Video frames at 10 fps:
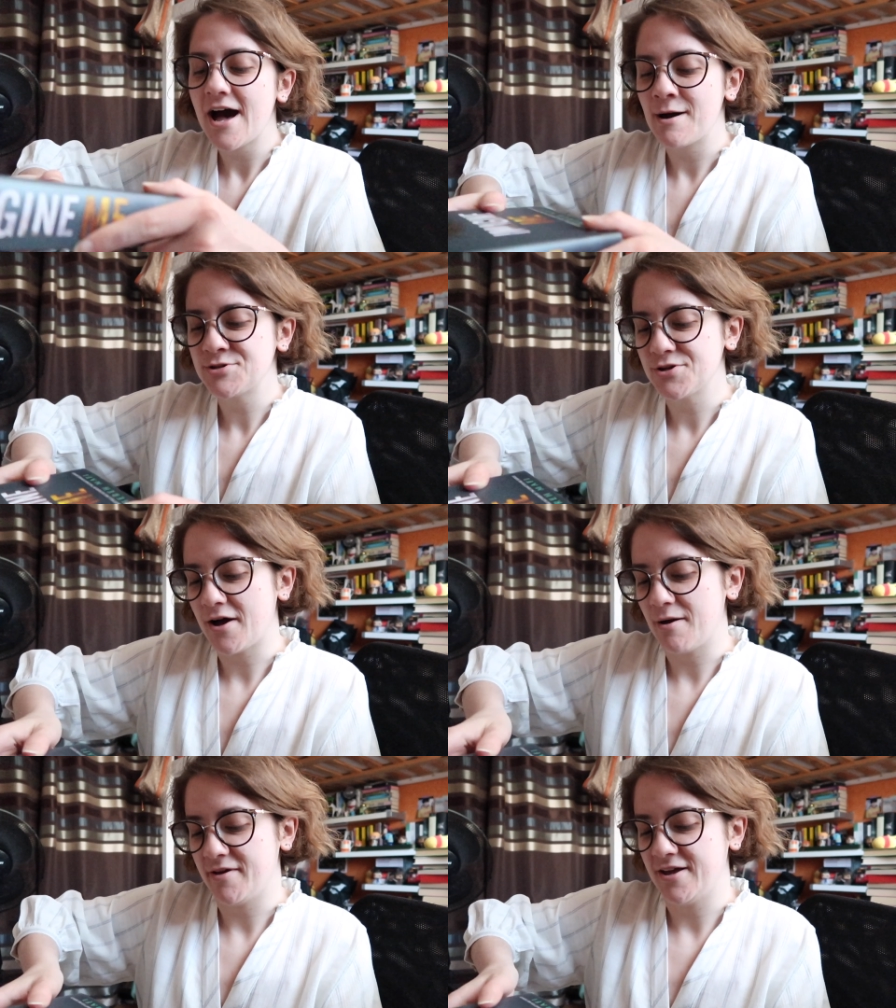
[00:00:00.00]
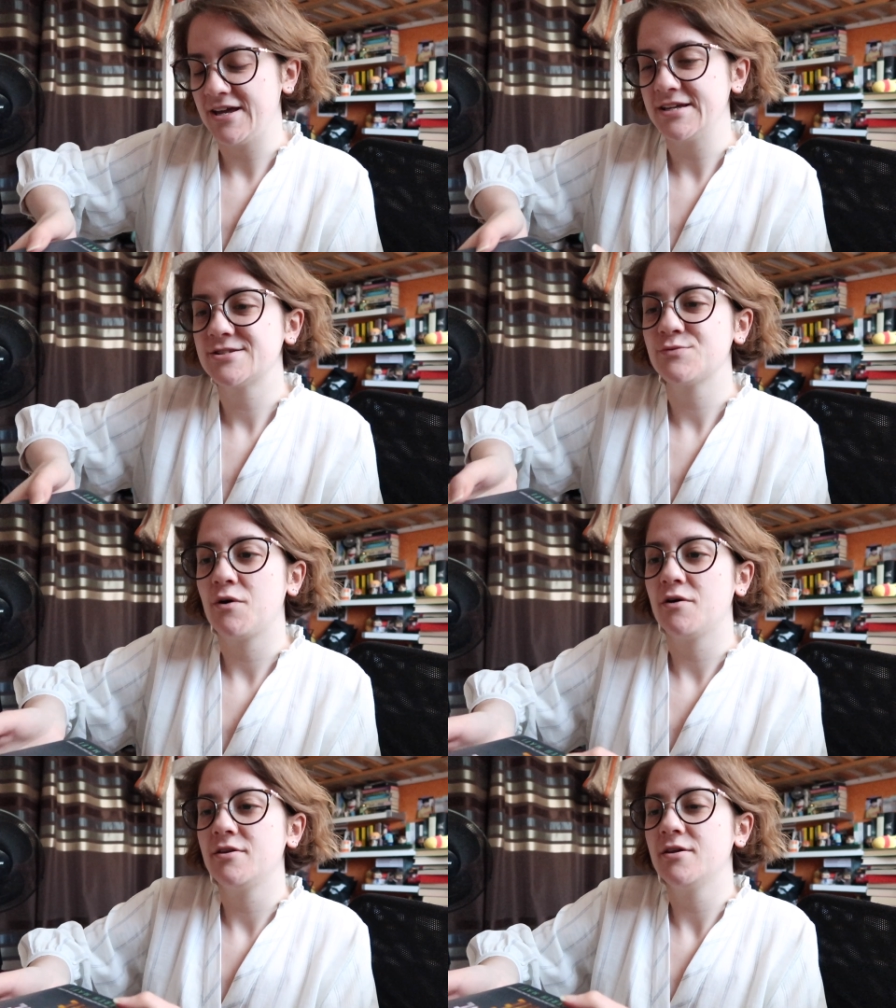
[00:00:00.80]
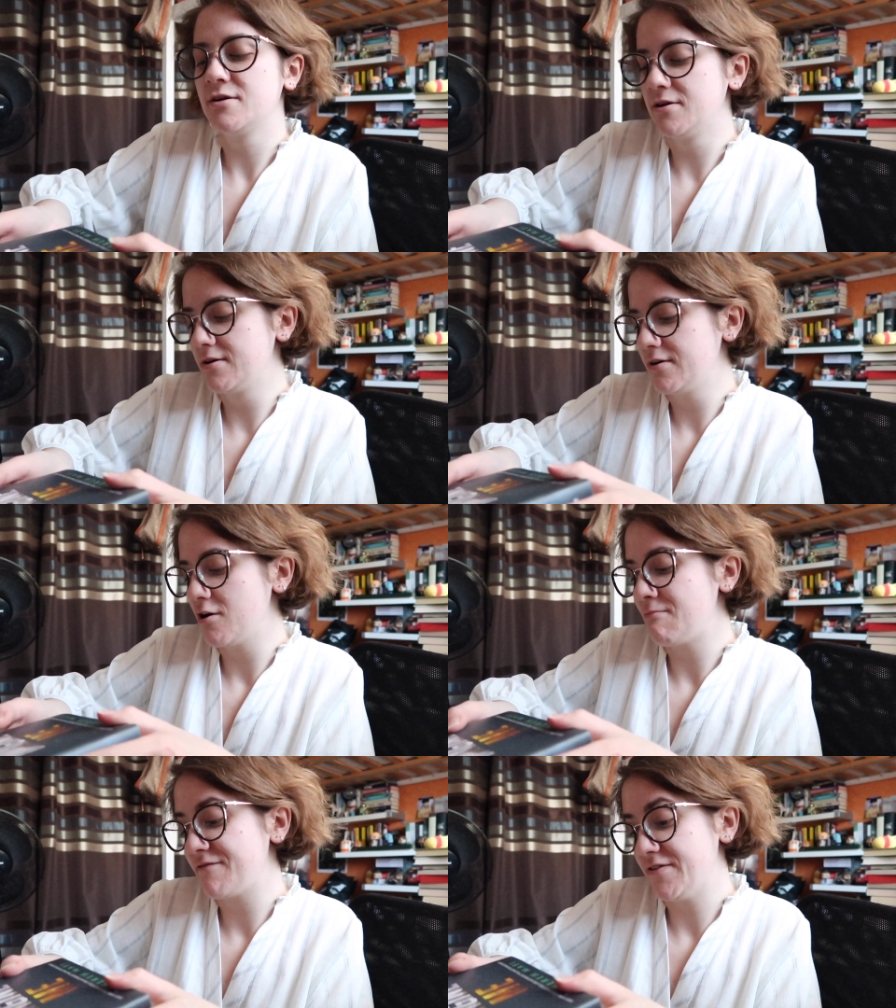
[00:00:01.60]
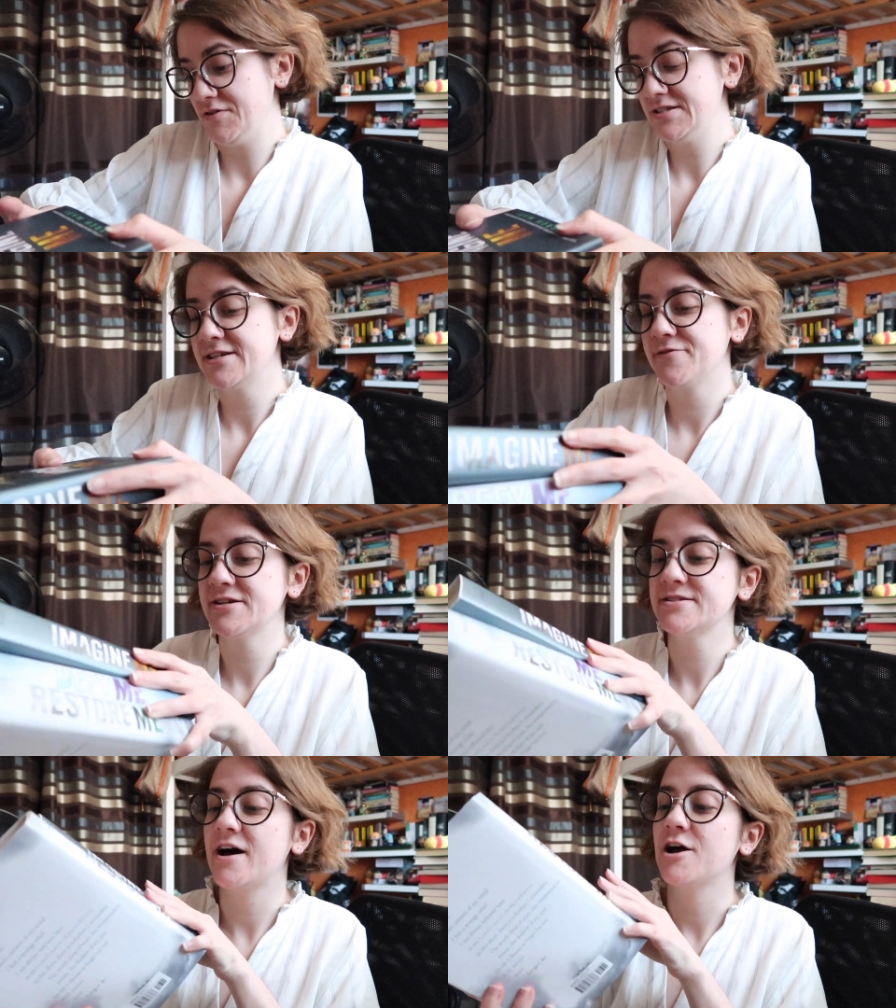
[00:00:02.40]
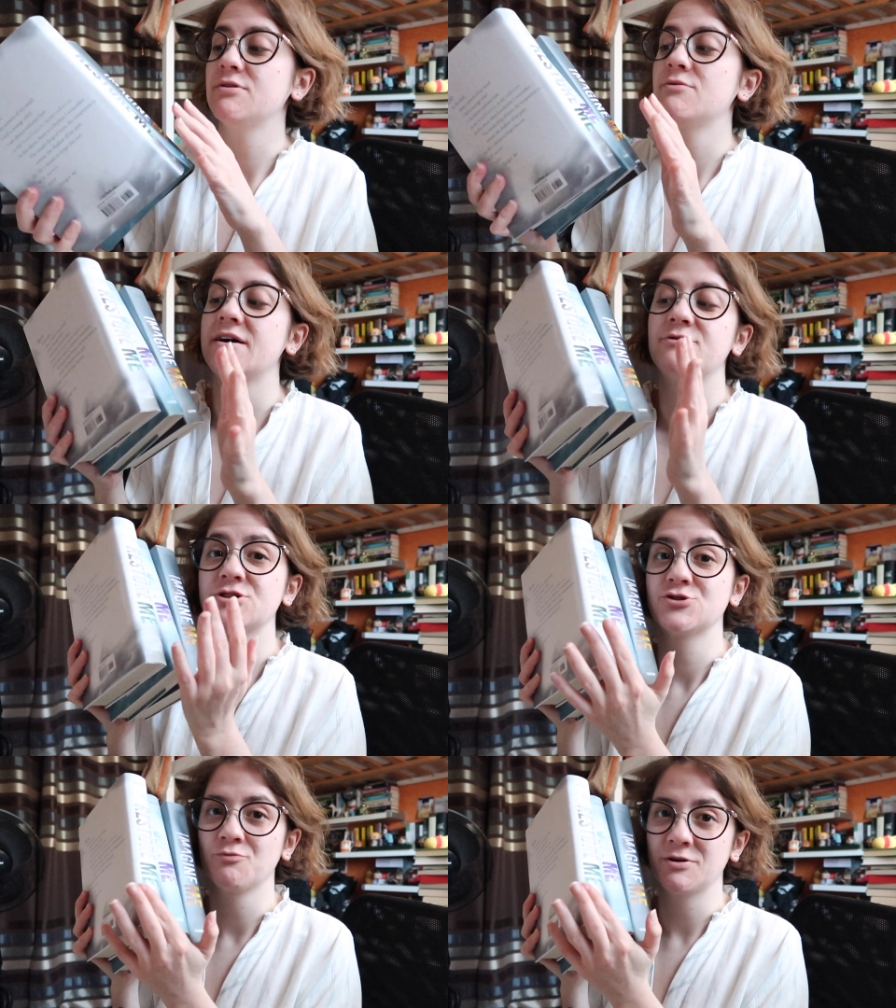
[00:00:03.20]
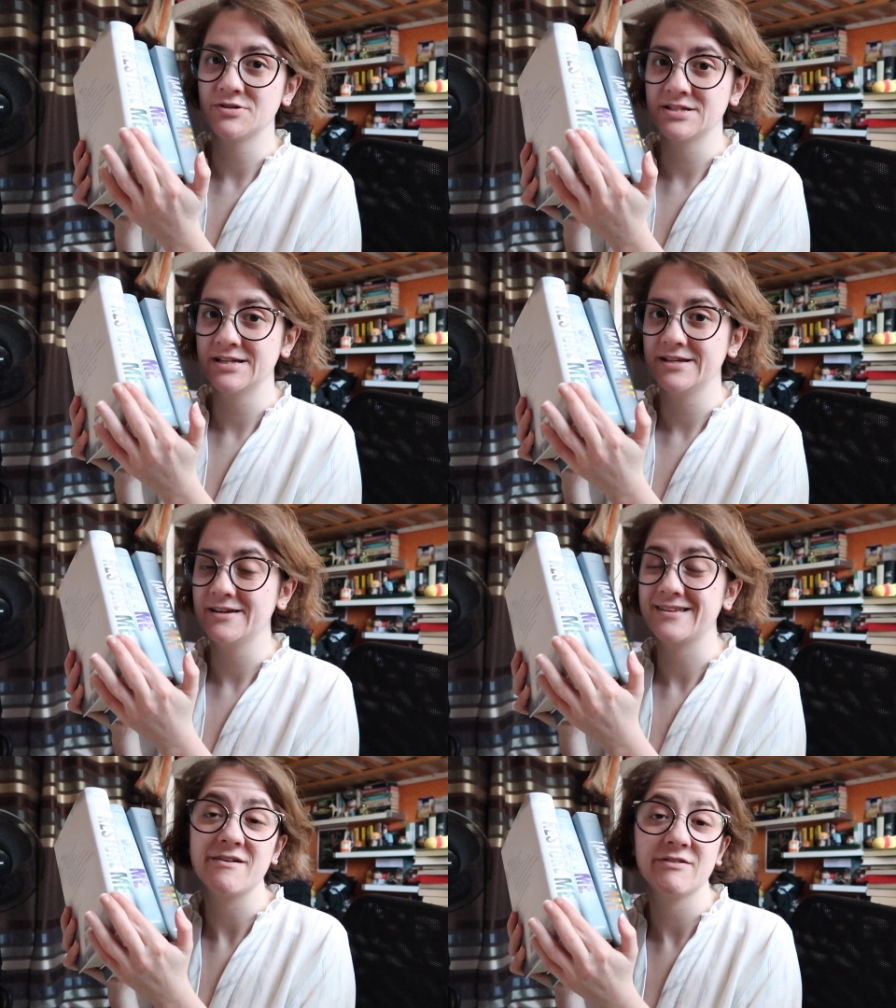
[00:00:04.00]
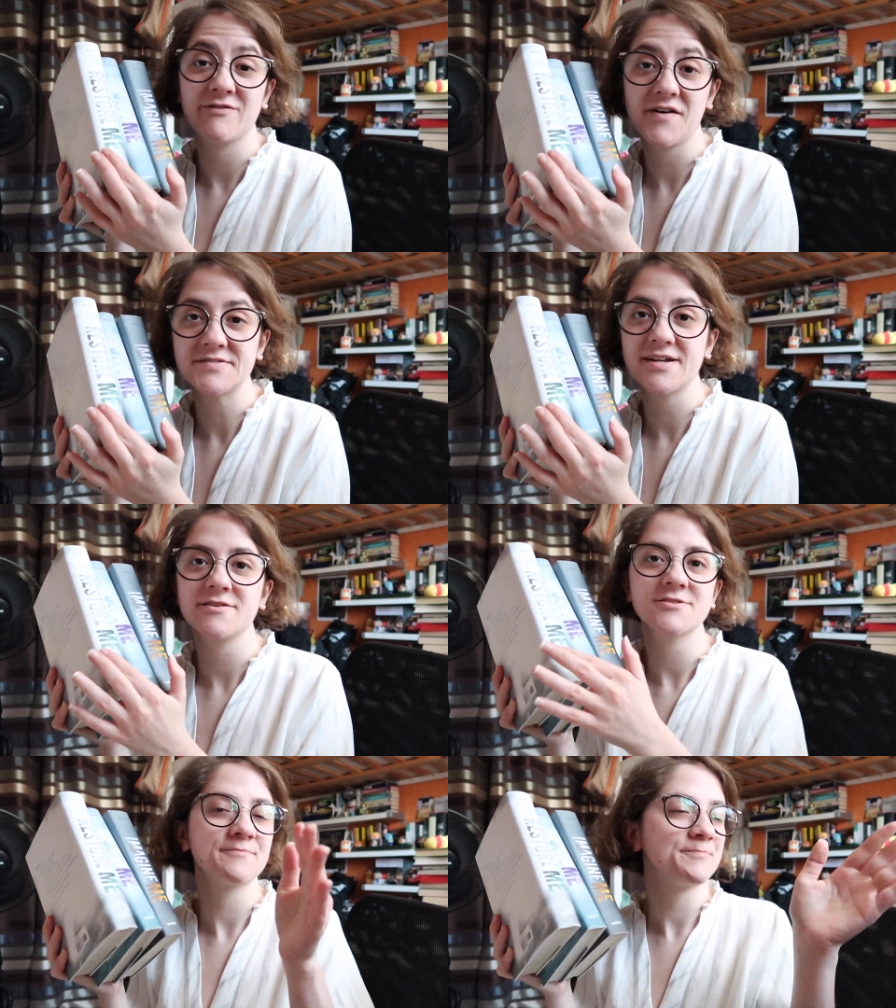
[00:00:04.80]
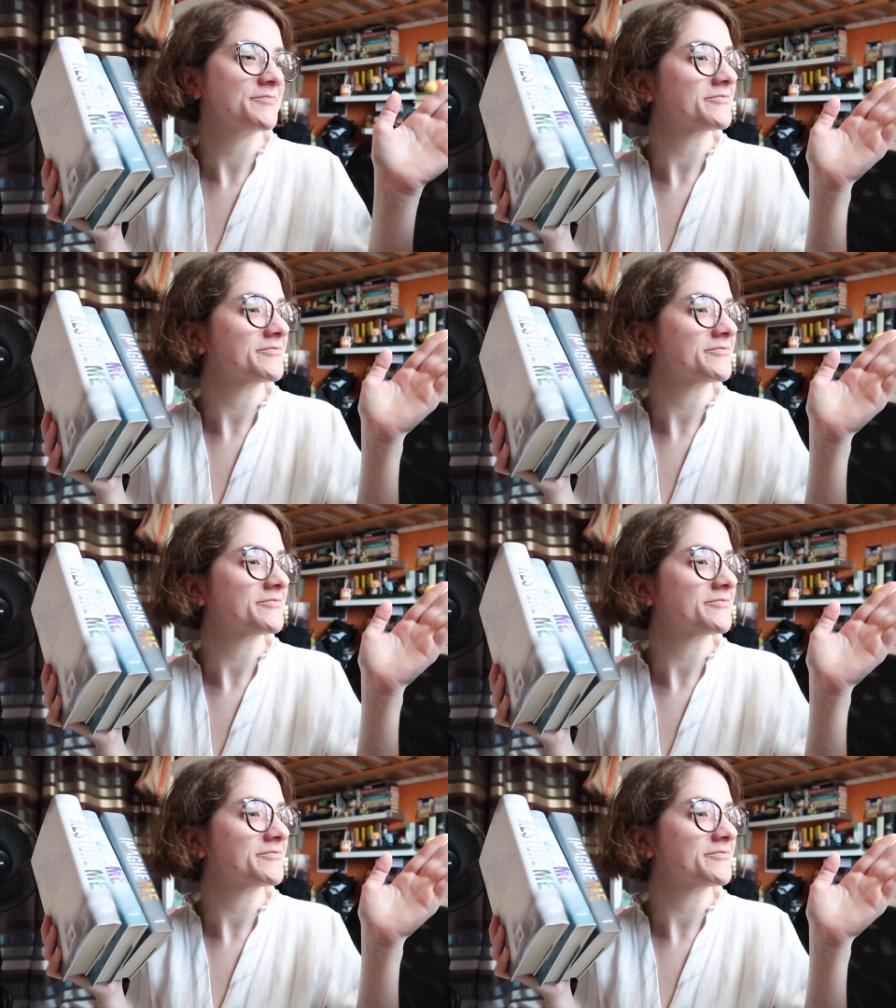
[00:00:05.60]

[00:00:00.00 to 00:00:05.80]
I'm so happy, it's one of my favorite series. I reread Restore Me recently, gave it five stars.